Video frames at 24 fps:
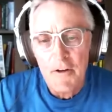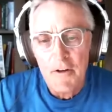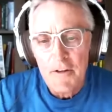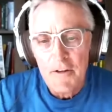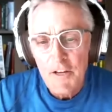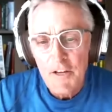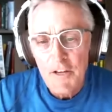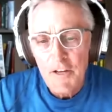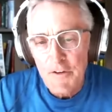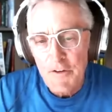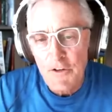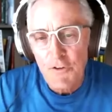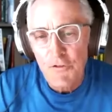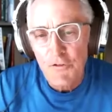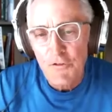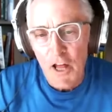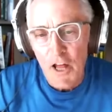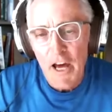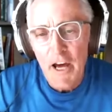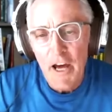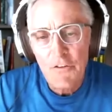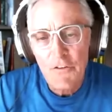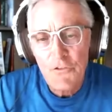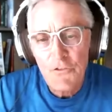He finished
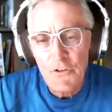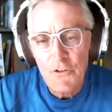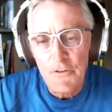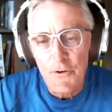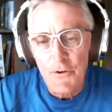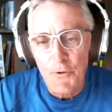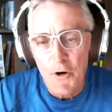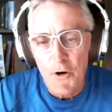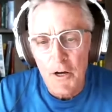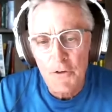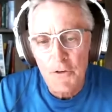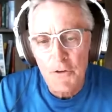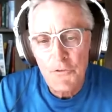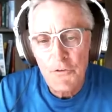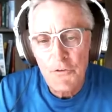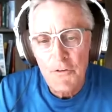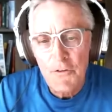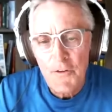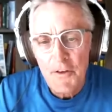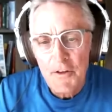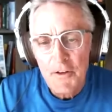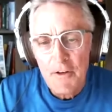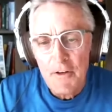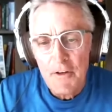last in the race,
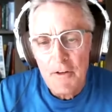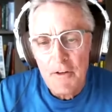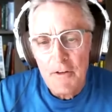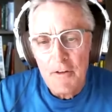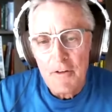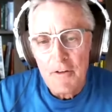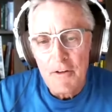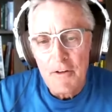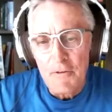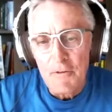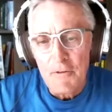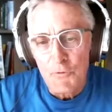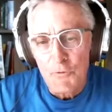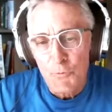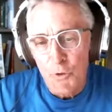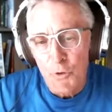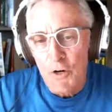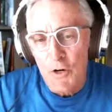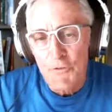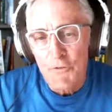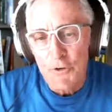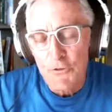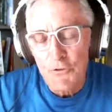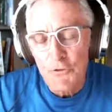
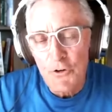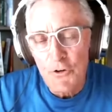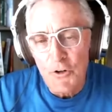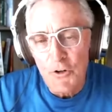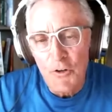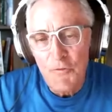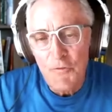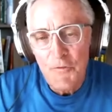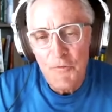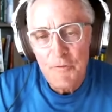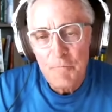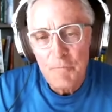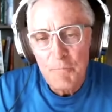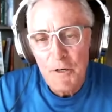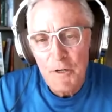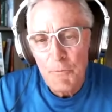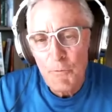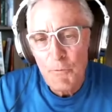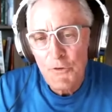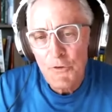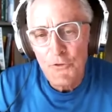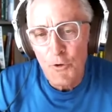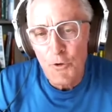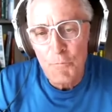12 years old, but it
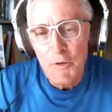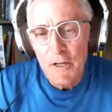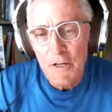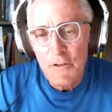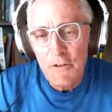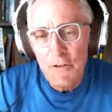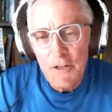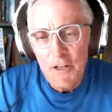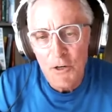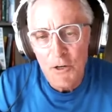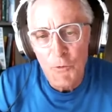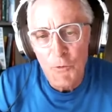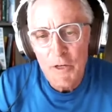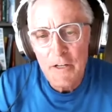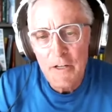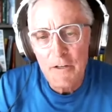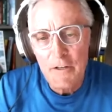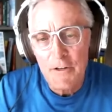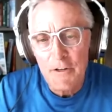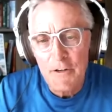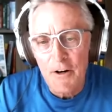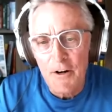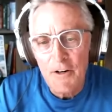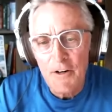was no big deal. We didn't
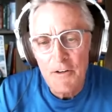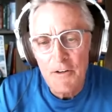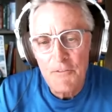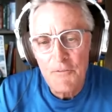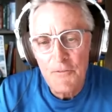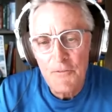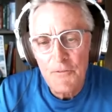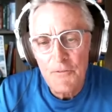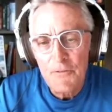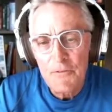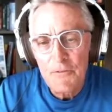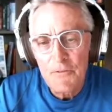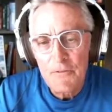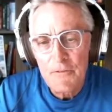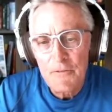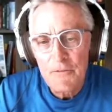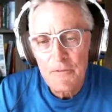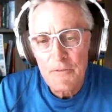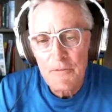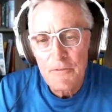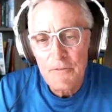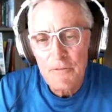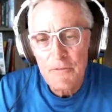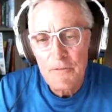care.
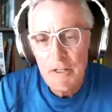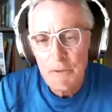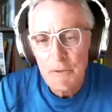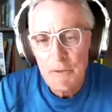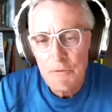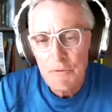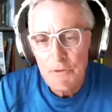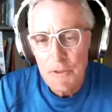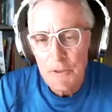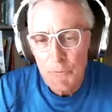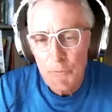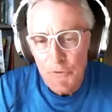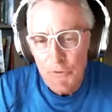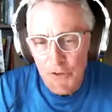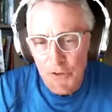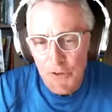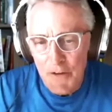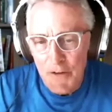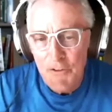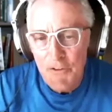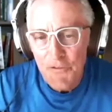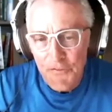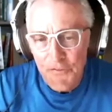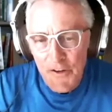He, he was
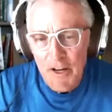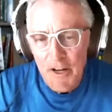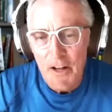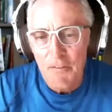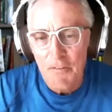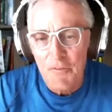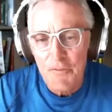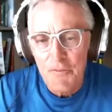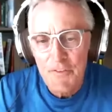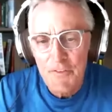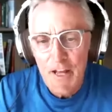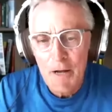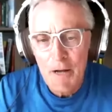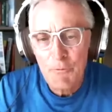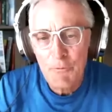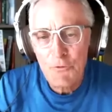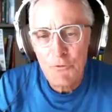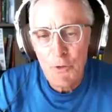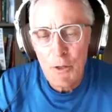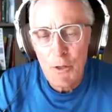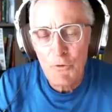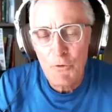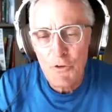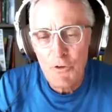having fun. That's
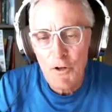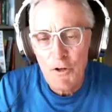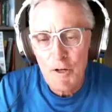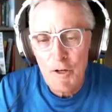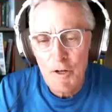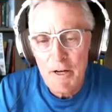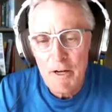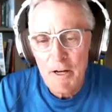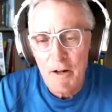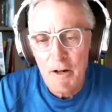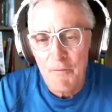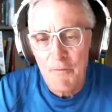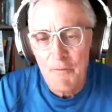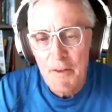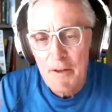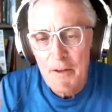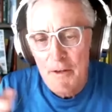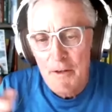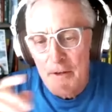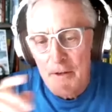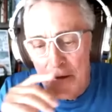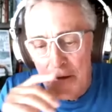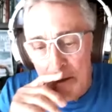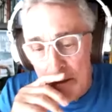what it was all about.
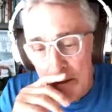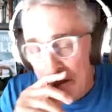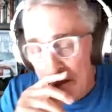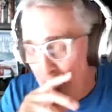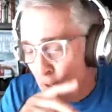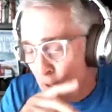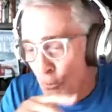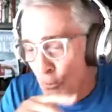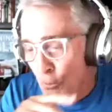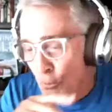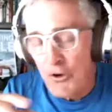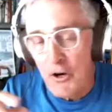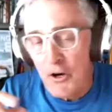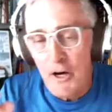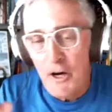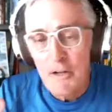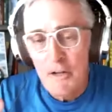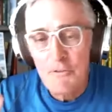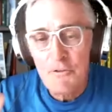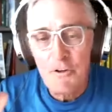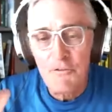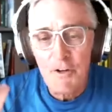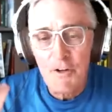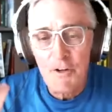He goes on
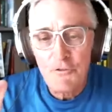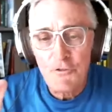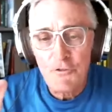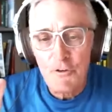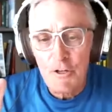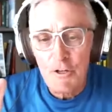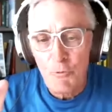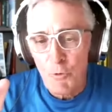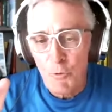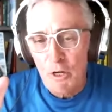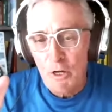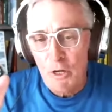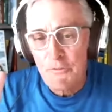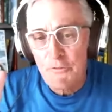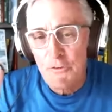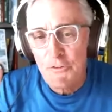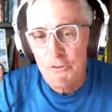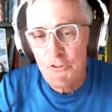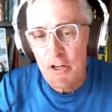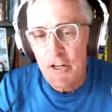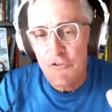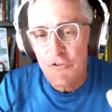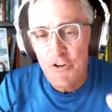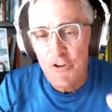to eventually win the
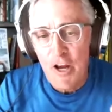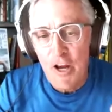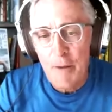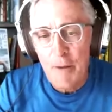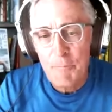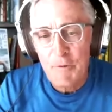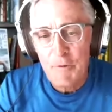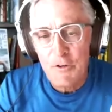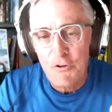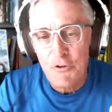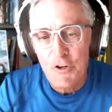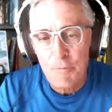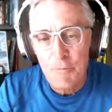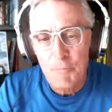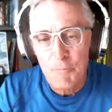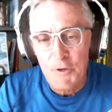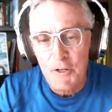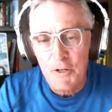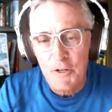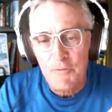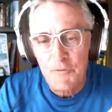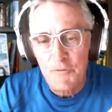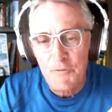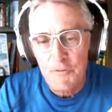state championship
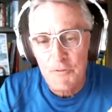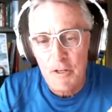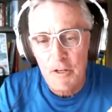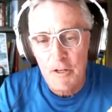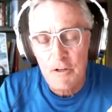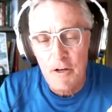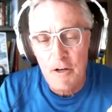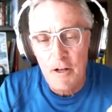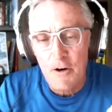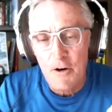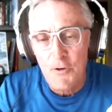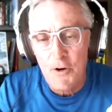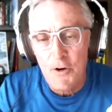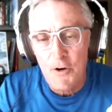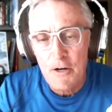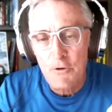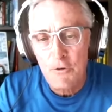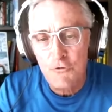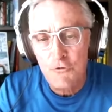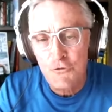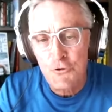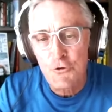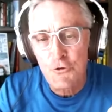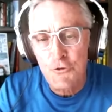in, in Colorado,
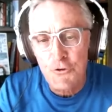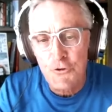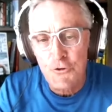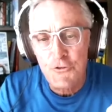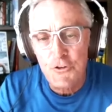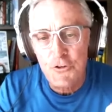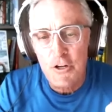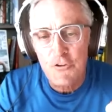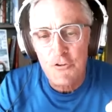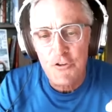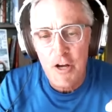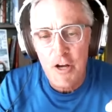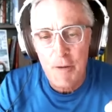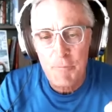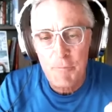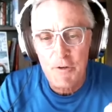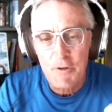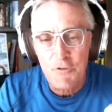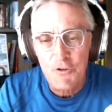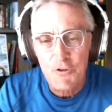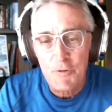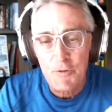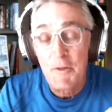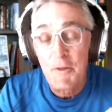junior state
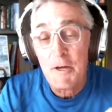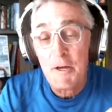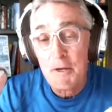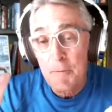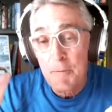championship.